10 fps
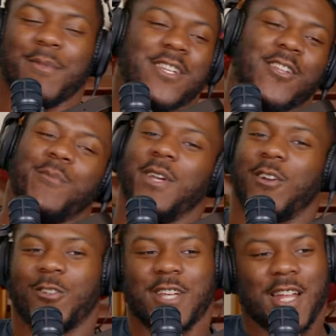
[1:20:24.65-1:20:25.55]
me chill on Big
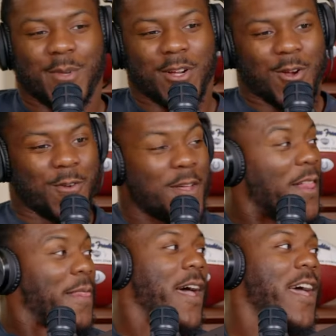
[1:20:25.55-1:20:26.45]
Girl. Shout out to Big Girl.
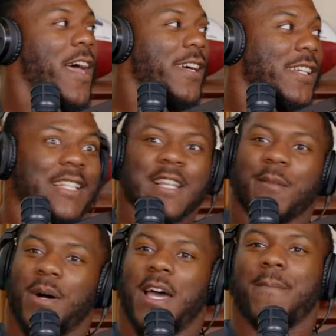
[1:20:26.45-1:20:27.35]

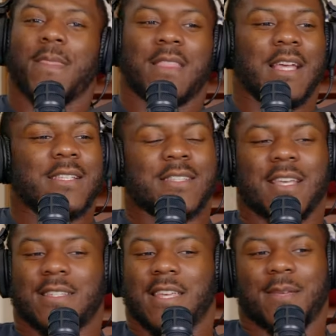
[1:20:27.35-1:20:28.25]
But
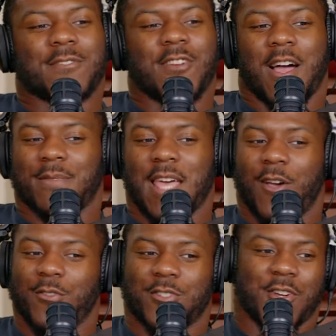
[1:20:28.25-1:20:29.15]
this hip drop
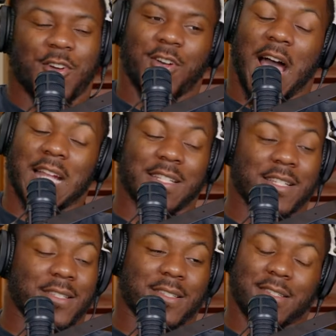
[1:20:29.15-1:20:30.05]
tackle, John, I
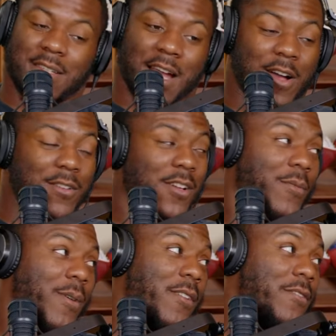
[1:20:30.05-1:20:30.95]
don't know,
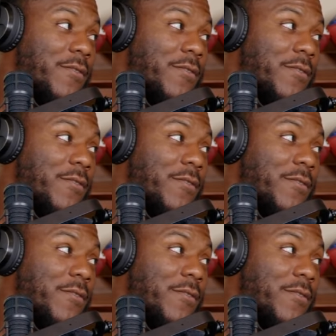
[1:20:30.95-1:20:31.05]
bro.